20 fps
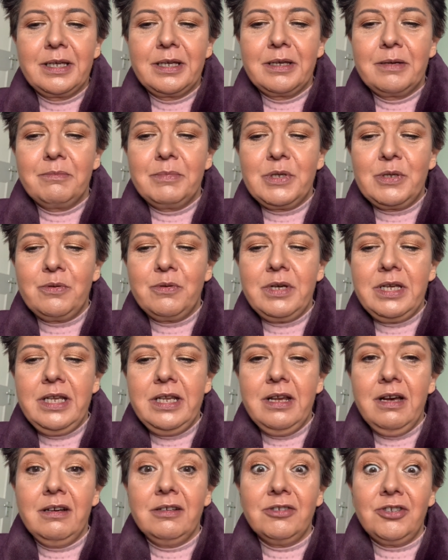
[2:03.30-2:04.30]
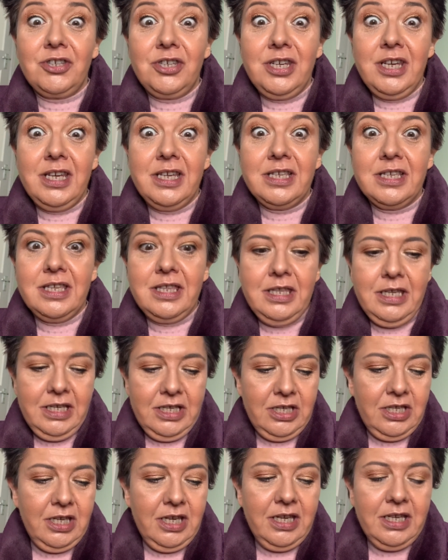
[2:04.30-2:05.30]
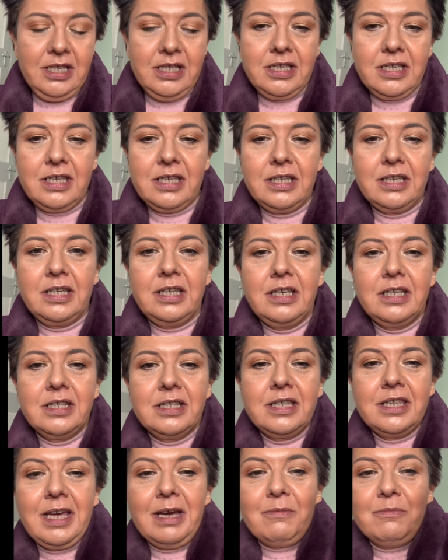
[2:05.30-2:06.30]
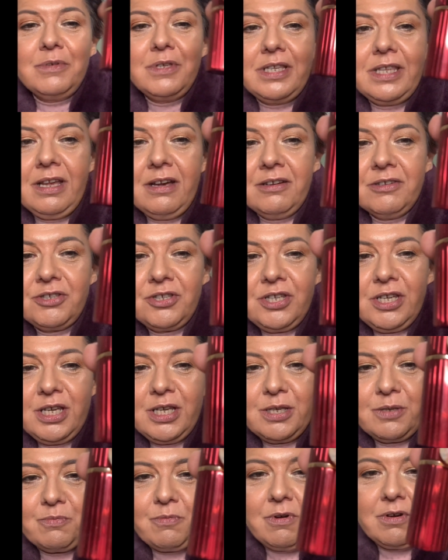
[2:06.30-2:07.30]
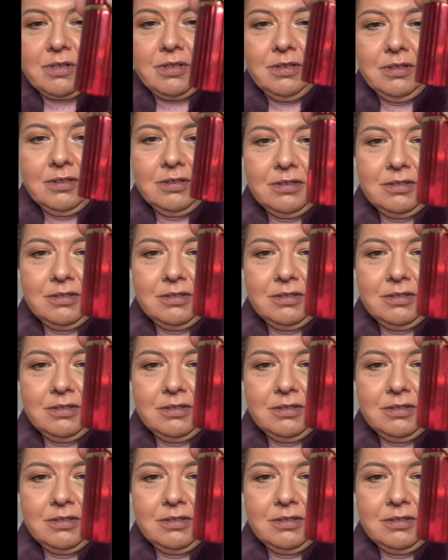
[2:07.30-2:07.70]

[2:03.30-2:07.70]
between last year's and this year's. So that was last year's one.